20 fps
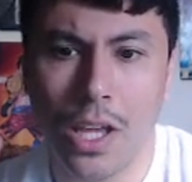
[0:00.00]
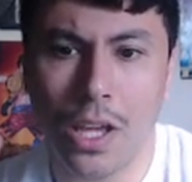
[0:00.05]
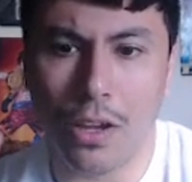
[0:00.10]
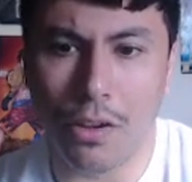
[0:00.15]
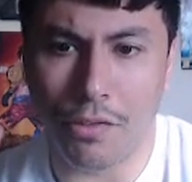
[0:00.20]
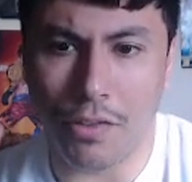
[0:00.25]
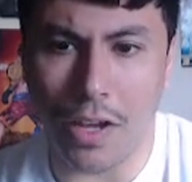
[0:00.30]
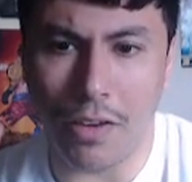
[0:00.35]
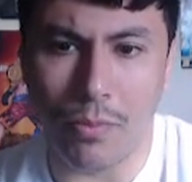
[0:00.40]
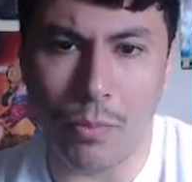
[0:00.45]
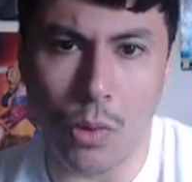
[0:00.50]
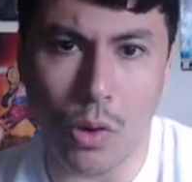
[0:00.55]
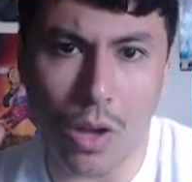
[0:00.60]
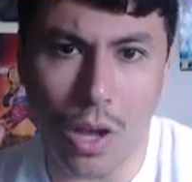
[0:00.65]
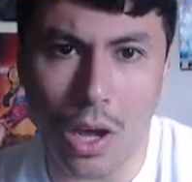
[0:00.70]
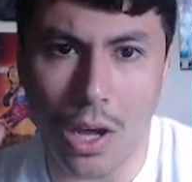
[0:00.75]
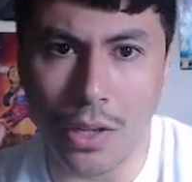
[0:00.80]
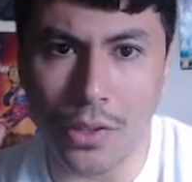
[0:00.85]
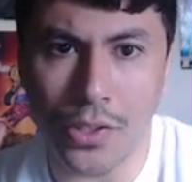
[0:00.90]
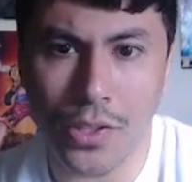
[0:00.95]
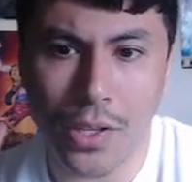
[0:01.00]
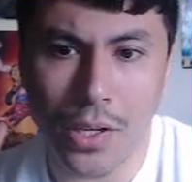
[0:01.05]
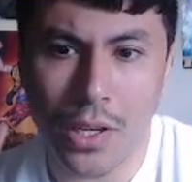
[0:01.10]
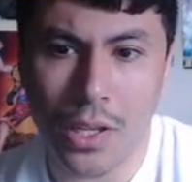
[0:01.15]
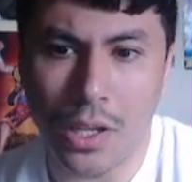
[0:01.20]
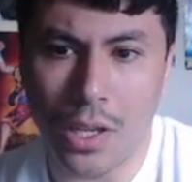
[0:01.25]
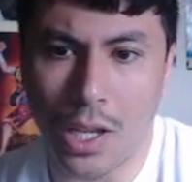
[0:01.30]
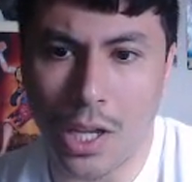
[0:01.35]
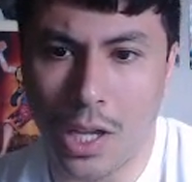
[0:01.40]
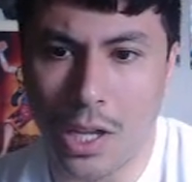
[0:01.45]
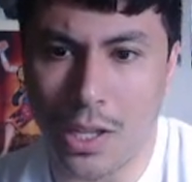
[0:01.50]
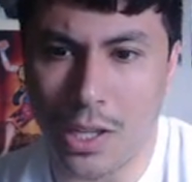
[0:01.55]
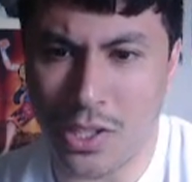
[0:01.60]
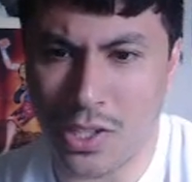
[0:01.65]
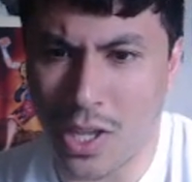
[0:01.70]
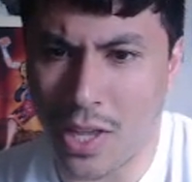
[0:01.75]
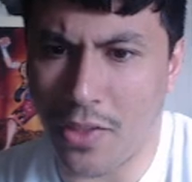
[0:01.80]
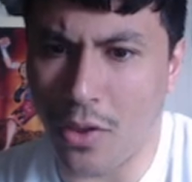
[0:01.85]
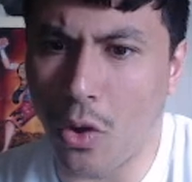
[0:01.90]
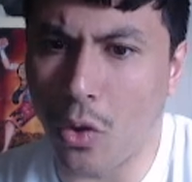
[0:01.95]
5 or more cards, it's
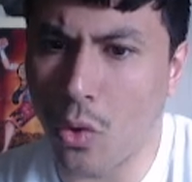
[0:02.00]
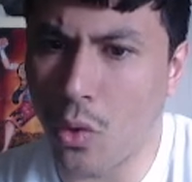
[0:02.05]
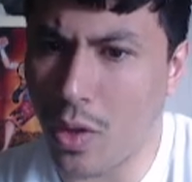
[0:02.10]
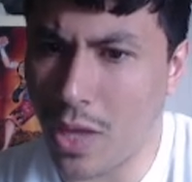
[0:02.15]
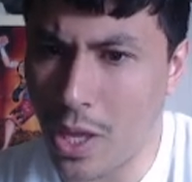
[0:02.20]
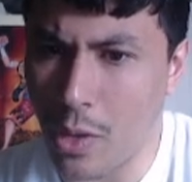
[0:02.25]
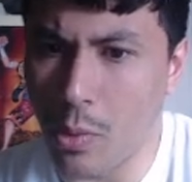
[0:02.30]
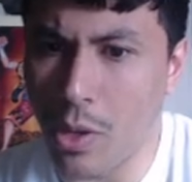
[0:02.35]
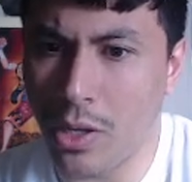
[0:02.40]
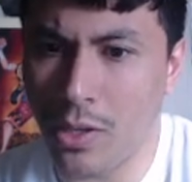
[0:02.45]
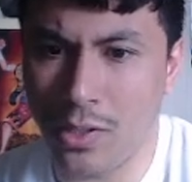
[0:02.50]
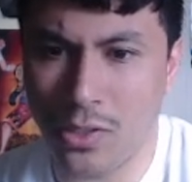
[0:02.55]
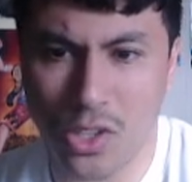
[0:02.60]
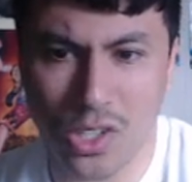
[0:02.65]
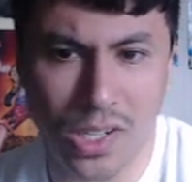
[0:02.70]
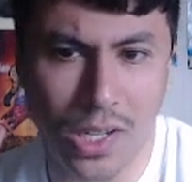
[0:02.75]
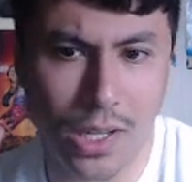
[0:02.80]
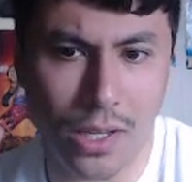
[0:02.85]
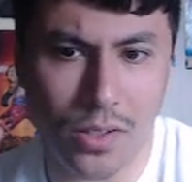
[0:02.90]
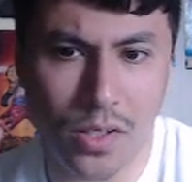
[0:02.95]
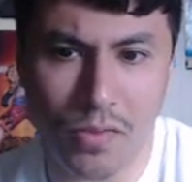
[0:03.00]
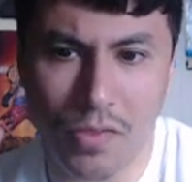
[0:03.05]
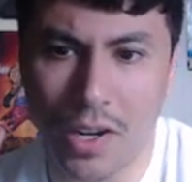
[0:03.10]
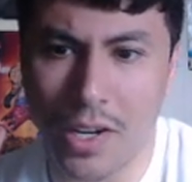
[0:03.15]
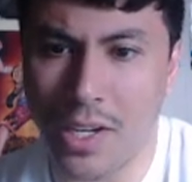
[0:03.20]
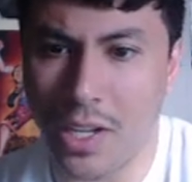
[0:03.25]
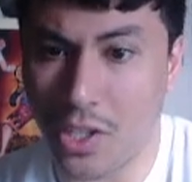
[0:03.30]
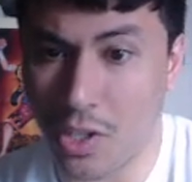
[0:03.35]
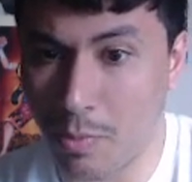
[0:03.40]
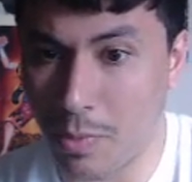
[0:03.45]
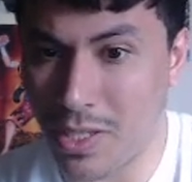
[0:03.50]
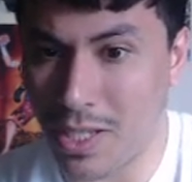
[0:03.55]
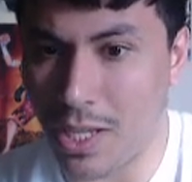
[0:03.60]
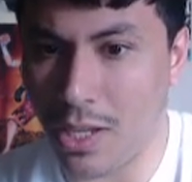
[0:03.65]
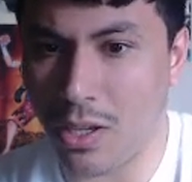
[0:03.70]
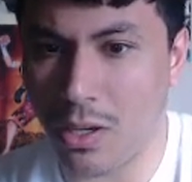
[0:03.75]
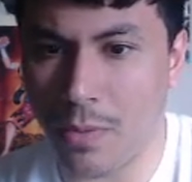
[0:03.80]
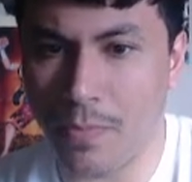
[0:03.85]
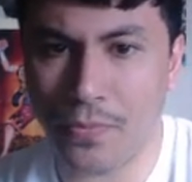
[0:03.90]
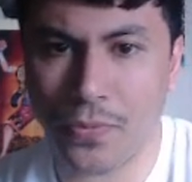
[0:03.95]
like the Oracle keyword, just like Divine
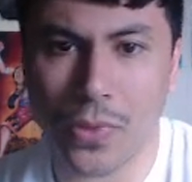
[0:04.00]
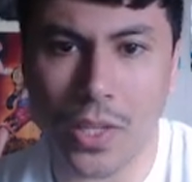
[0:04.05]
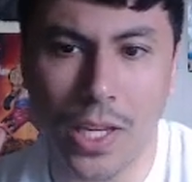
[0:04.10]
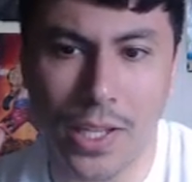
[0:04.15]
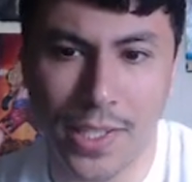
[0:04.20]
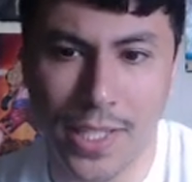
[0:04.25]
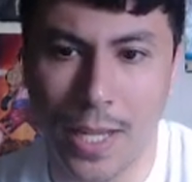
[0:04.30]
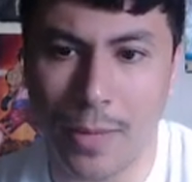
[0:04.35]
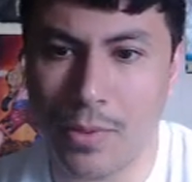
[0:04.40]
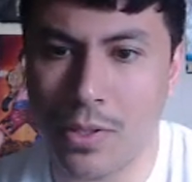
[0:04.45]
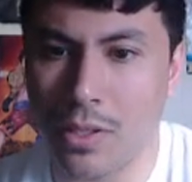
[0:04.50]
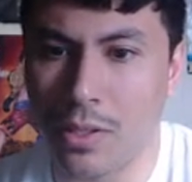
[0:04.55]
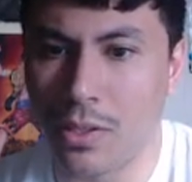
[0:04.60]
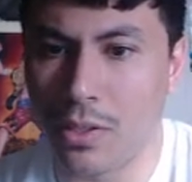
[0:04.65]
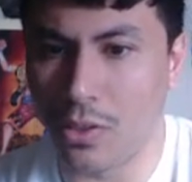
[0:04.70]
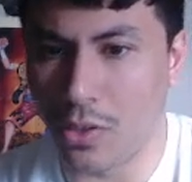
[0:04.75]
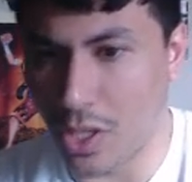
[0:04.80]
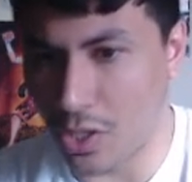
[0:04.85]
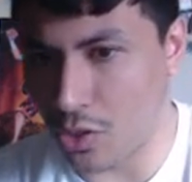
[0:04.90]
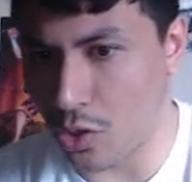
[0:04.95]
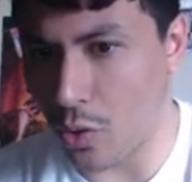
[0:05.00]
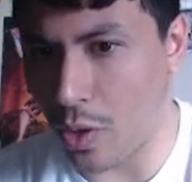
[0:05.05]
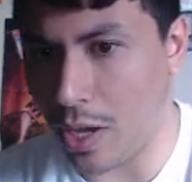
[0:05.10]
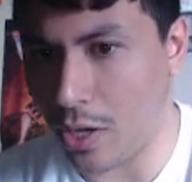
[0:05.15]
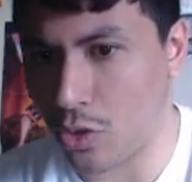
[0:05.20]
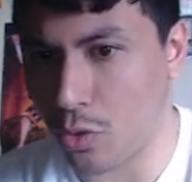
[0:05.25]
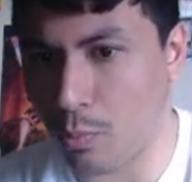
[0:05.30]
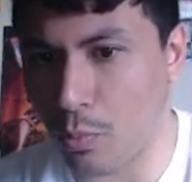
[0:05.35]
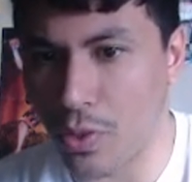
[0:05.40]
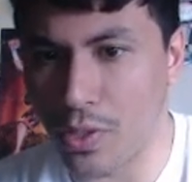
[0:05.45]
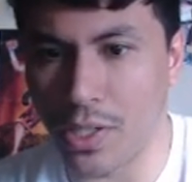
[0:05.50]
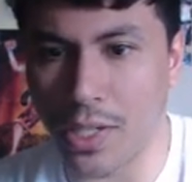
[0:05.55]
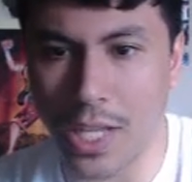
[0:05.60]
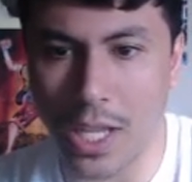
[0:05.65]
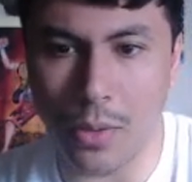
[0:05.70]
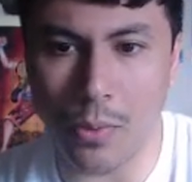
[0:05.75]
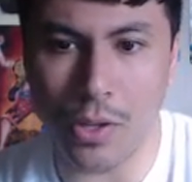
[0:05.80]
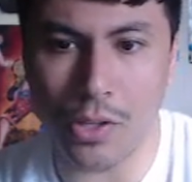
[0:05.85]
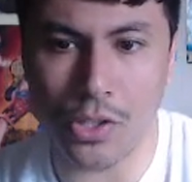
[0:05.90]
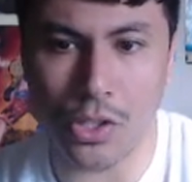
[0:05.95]
Yachimatico, except there's no actual printed
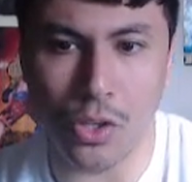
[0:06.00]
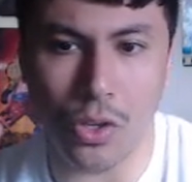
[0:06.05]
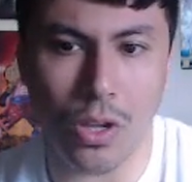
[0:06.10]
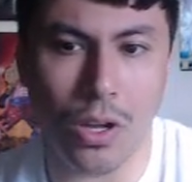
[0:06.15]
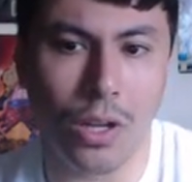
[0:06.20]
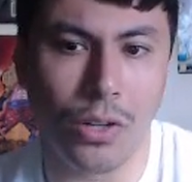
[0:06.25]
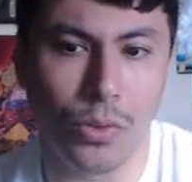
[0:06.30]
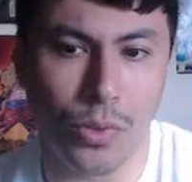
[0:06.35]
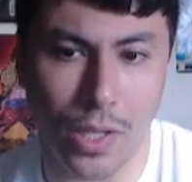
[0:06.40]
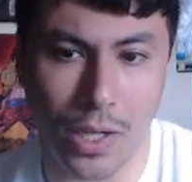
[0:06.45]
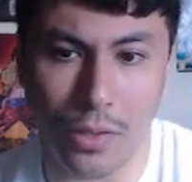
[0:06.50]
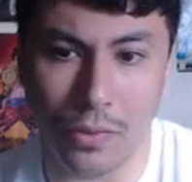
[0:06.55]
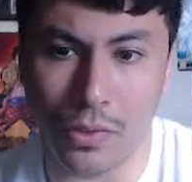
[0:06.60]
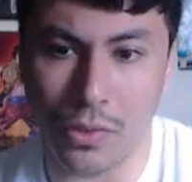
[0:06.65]
keyword, so you can't use any of the